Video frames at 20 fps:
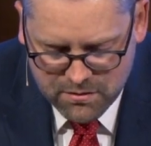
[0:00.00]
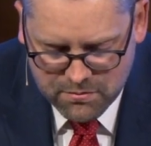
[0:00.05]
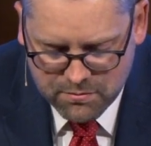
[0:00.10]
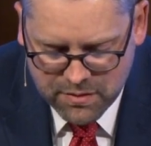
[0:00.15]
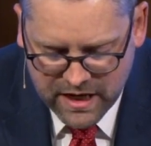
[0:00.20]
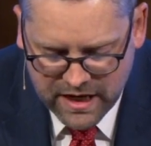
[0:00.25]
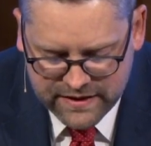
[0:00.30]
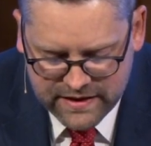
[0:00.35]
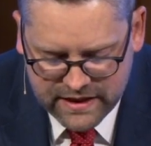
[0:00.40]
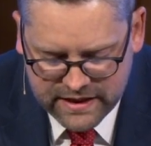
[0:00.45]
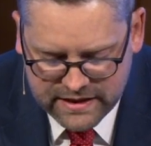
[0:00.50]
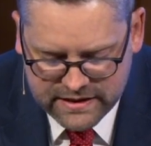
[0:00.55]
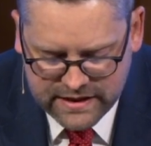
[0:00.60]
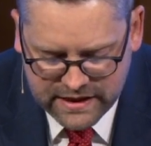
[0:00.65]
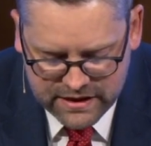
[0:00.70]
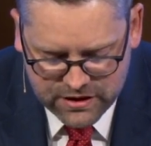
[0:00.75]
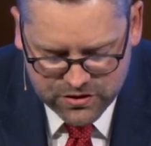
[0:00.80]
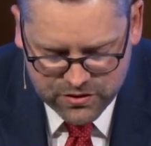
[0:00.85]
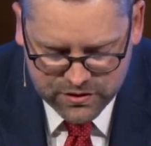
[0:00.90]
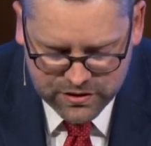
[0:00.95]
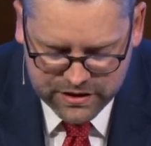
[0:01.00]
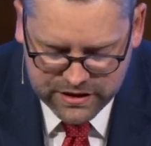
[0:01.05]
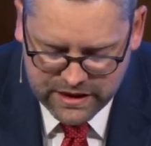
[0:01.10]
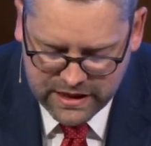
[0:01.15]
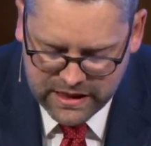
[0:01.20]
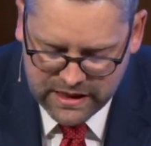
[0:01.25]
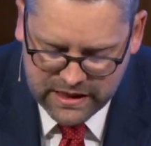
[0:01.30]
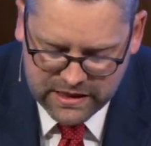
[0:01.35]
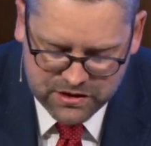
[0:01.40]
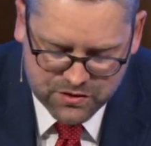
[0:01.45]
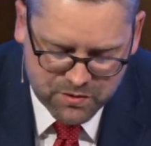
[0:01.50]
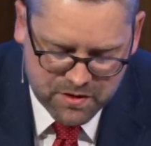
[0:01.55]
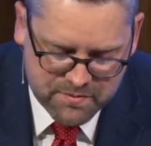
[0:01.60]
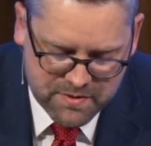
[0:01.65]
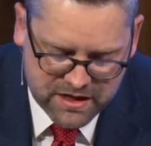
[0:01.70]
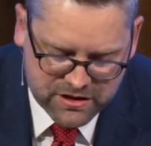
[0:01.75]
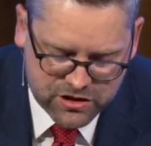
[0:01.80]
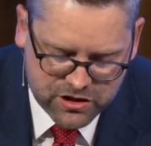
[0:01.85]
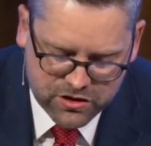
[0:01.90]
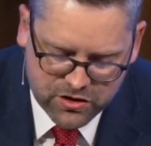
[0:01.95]
But I think it's interesting, as we
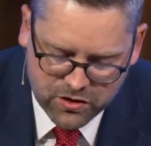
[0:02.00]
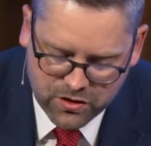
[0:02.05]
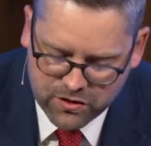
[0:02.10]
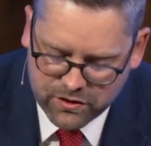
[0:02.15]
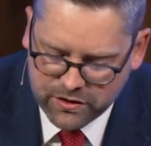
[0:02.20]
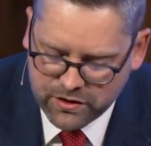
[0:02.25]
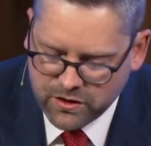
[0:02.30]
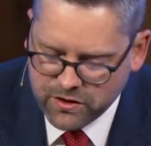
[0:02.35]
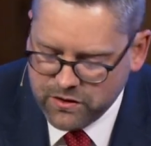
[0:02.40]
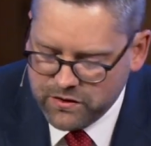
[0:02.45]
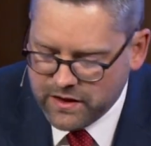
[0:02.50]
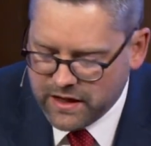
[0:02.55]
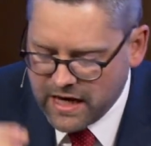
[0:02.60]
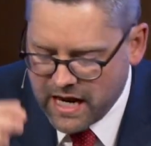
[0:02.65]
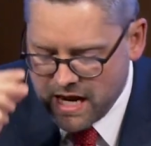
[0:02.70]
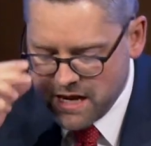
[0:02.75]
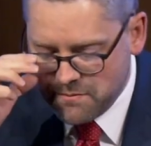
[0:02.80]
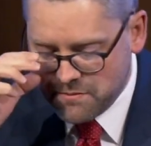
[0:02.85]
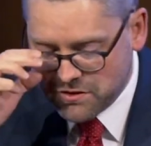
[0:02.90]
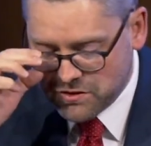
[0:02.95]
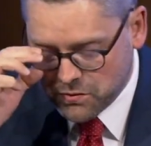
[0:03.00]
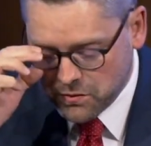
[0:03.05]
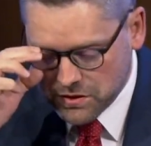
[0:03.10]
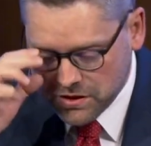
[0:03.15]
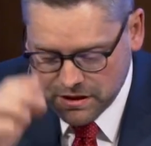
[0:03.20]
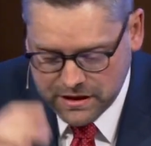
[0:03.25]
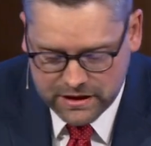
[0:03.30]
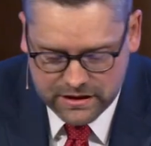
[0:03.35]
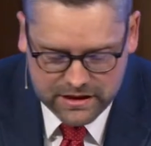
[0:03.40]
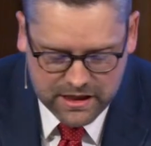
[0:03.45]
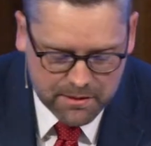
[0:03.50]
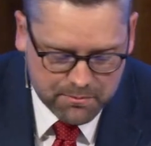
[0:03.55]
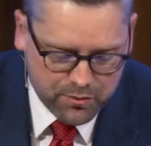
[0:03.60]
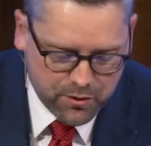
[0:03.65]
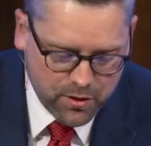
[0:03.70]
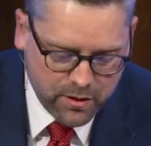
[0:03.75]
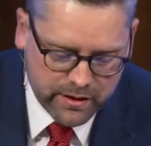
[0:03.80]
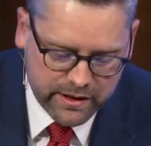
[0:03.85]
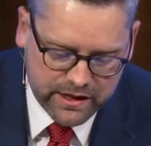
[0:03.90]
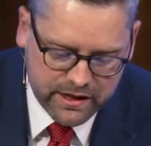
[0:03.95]
mentioned earlier, that Amos was a
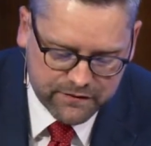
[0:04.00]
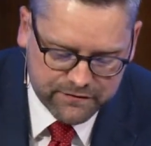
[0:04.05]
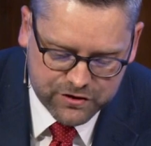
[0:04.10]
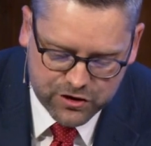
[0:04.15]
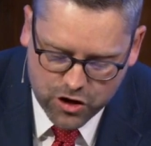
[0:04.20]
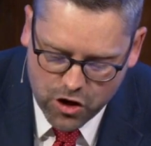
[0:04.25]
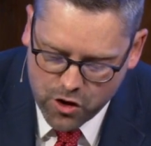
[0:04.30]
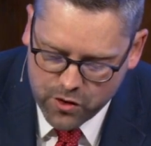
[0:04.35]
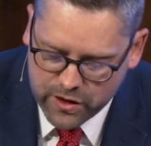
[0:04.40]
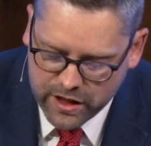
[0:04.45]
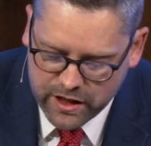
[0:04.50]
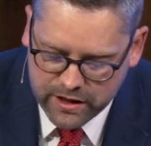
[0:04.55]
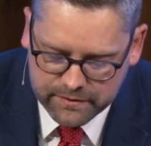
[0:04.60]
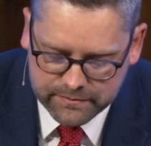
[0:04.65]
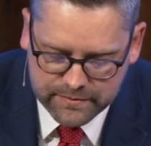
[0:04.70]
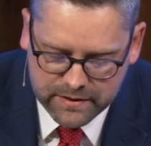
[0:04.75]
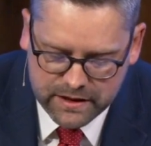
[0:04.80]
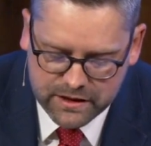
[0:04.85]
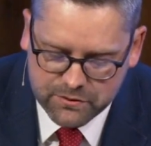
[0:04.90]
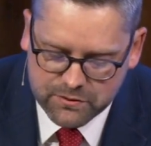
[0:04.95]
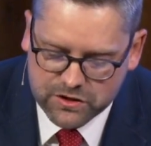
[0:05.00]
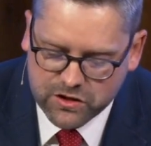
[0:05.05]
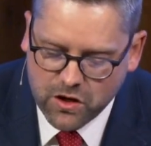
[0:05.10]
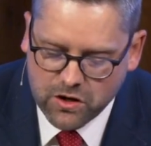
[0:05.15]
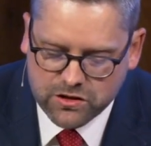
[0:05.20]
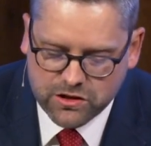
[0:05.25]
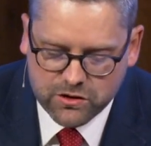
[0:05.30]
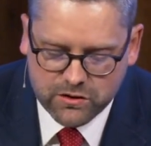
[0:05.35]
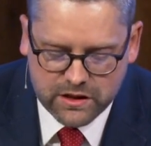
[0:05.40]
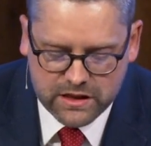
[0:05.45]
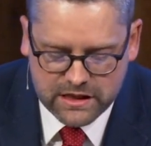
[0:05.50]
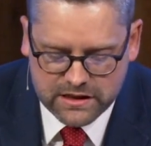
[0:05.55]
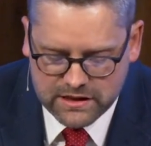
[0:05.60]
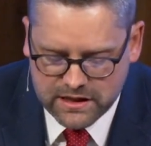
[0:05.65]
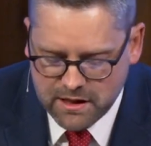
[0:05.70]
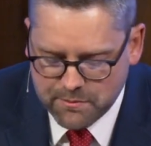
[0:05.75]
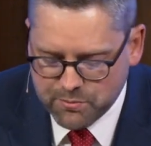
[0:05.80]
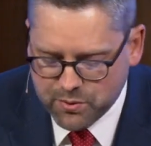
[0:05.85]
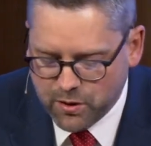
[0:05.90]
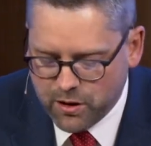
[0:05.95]
contemporary of Jonah, and he was also a
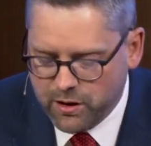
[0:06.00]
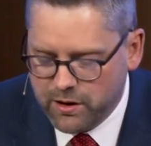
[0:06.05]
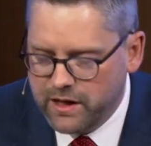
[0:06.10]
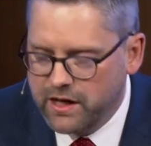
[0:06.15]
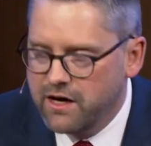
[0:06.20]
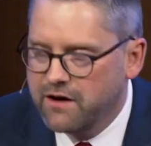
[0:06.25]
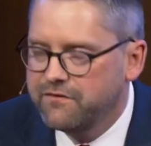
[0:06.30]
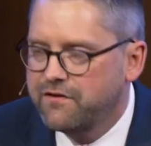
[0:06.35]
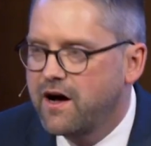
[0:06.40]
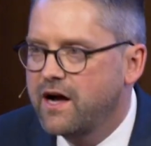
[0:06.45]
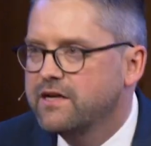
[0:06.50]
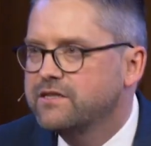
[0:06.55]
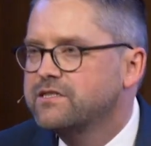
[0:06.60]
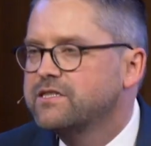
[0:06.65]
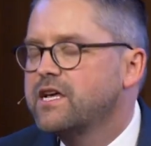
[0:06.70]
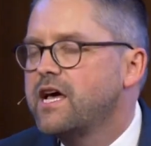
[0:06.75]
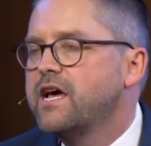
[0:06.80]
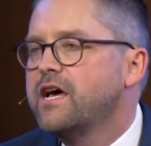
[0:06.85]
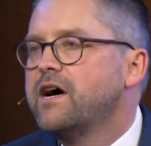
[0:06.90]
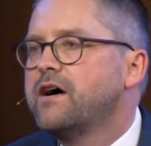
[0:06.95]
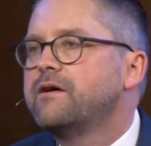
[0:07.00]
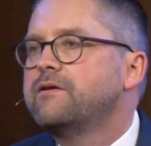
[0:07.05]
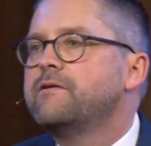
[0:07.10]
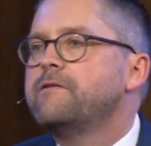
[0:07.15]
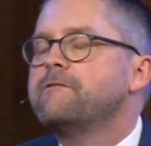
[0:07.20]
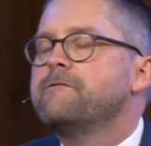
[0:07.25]
contemporary of Isaiah.